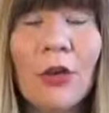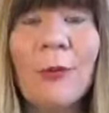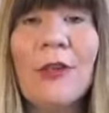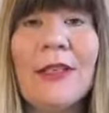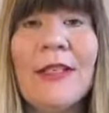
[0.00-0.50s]

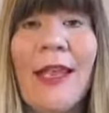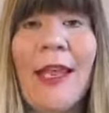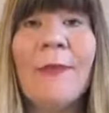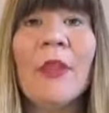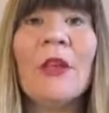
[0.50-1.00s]

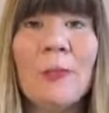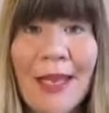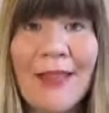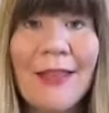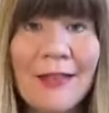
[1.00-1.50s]
community,
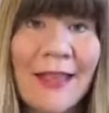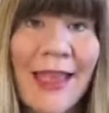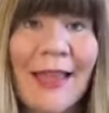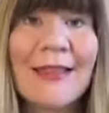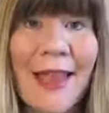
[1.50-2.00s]
being the
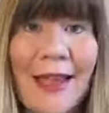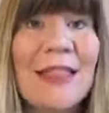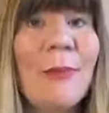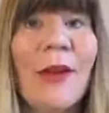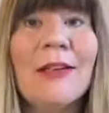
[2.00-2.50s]
guest
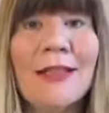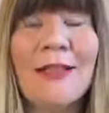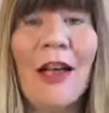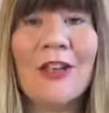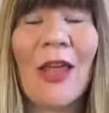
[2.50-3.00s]
expert as
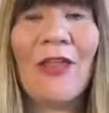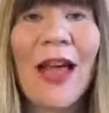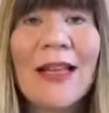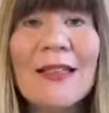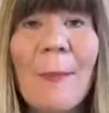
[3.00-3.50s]
such. Now
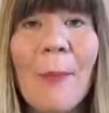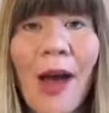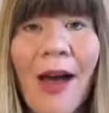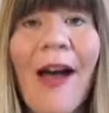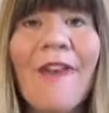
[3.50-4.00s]
that is the
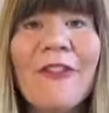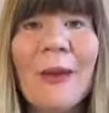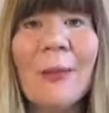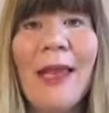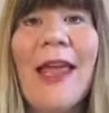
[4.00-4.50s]

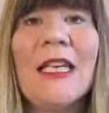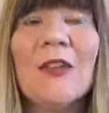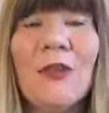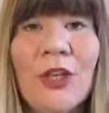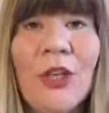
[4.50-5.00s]
perfect
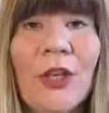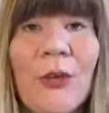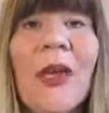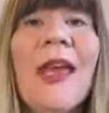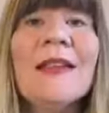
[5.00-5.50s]
place for
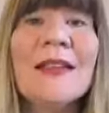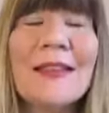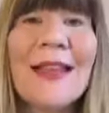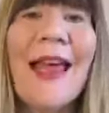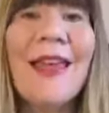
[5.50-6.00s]
you to
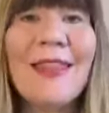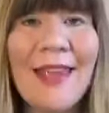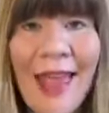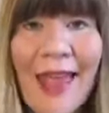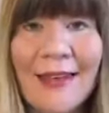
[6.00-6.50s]
say at
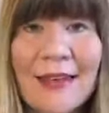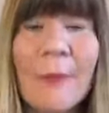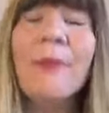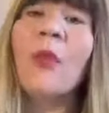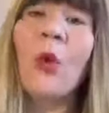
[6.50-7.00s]
the
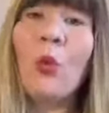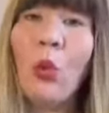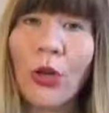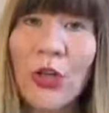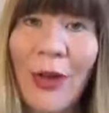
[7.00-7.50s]
end
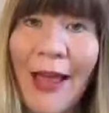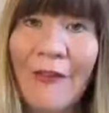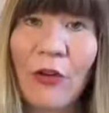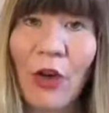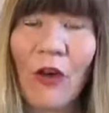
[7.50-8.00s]
what you
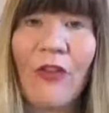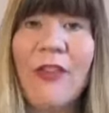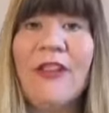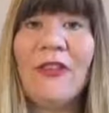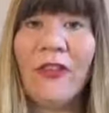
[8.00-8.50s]
have on
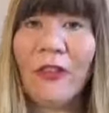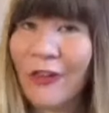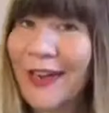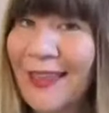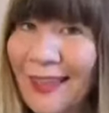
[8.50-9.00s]
offer, this
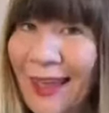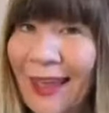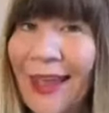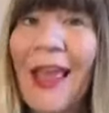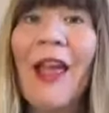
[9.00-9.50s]
free
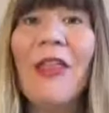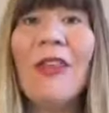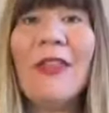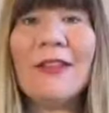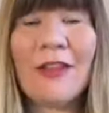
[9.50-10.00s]
thing
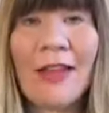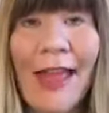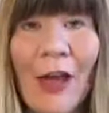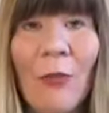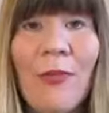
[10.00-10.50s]
that's going to
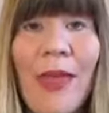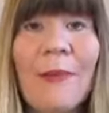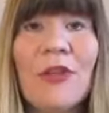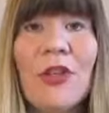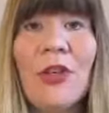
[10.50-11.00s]
help
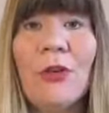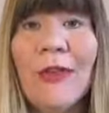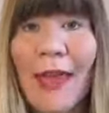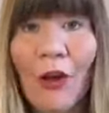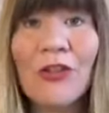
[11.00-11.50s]
them to
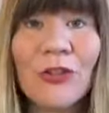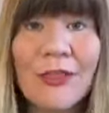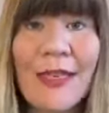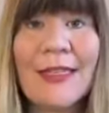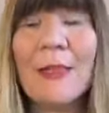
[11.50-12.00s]
get on your
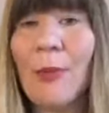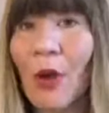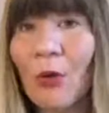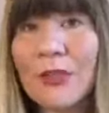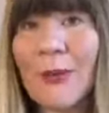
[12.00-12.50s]
list, but
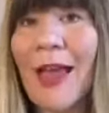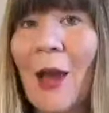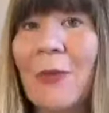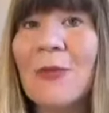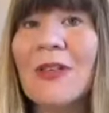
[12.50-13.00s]
also
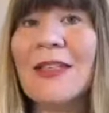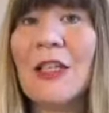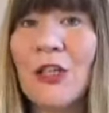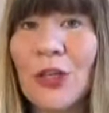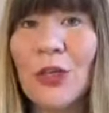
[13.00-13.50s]
help them to see
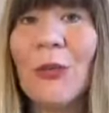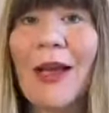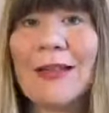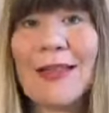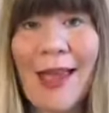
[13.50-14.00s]
you
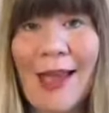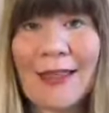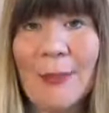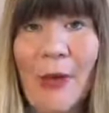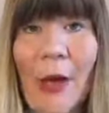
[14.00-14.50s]
as the
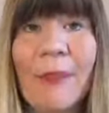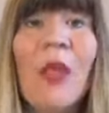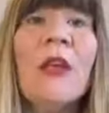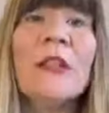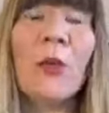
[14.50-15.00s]
expert.
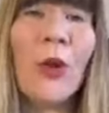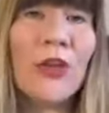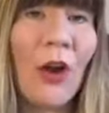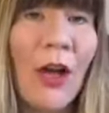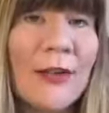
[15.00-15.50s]
So when
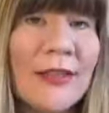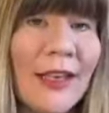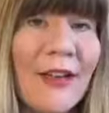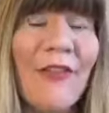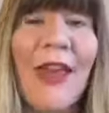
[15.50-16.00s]
you're
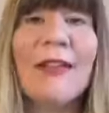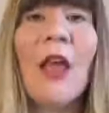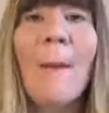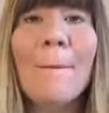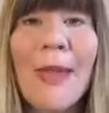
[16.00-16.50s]
hosting an event,
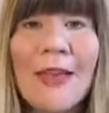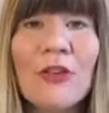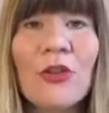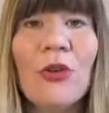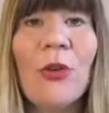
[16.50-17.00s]
make
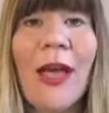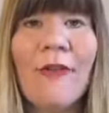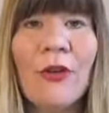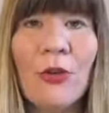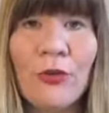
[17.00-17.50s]
sure you
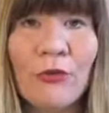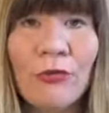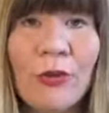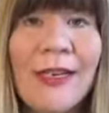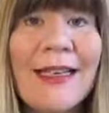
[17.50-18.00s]
have a
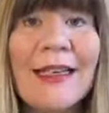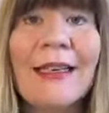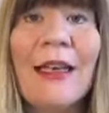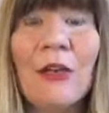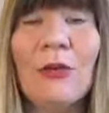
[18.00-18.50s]
really
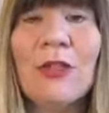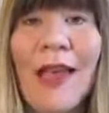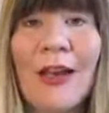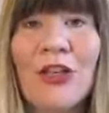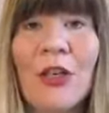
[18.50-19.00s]
clear call to
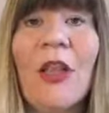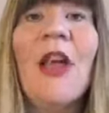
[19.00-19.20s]
action